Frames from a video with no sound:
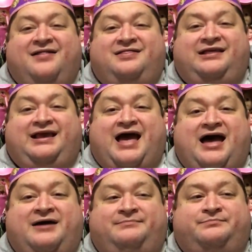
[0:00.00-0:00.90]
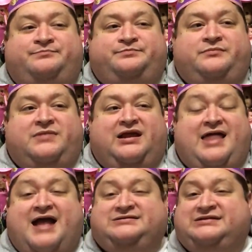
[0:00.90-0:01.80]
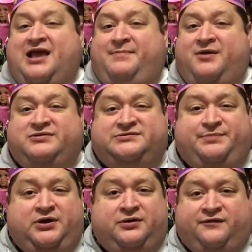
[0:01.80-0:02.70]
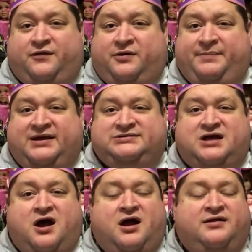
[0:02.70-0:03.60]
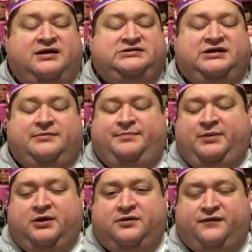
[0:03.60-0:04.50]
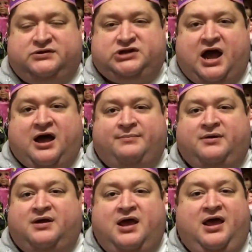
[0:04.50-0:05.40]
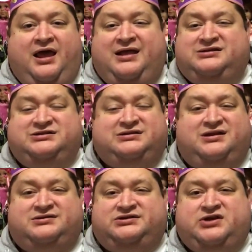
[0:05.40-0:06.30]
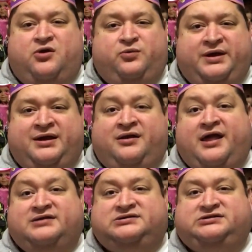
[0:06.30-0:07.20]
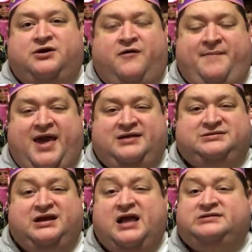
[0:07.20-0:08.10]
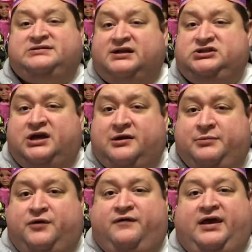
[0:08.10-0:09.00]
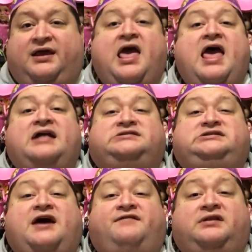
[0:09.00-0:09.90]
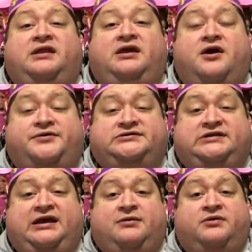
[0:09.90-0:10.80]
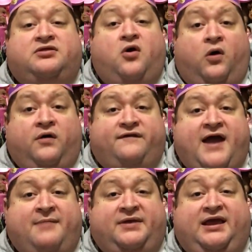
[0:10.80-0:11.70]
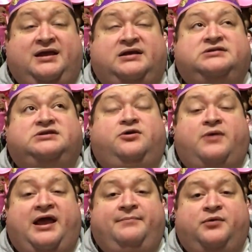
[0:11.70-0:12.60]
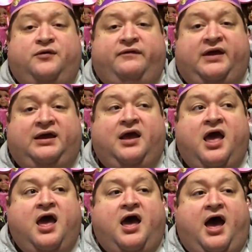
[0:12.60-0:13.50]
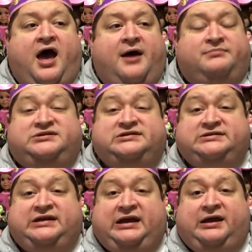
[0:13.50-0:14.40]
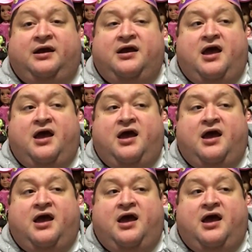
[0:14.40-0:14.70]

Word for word: The landscaping was beautiful. Pixar, they did a beautiful job. It just looks so real and so amazing. It's such a good movie. Definitely go see it with the whole family. It is a great movie to see.